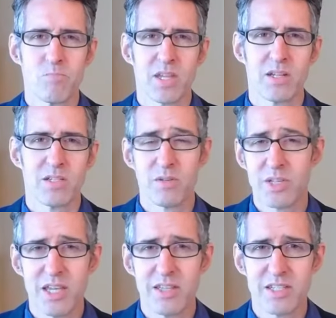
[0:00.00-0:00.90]
So
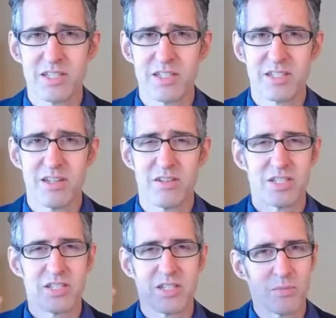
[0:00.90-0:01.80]
again, this is, you know, this
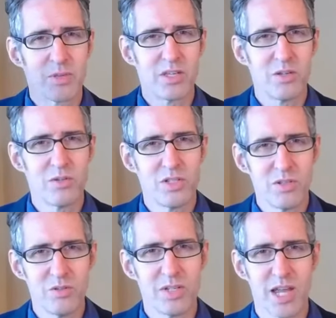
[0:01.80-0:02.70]
is something you
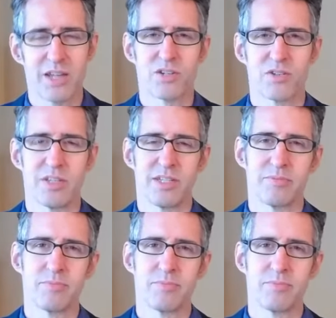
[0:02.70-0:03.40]
do naturally.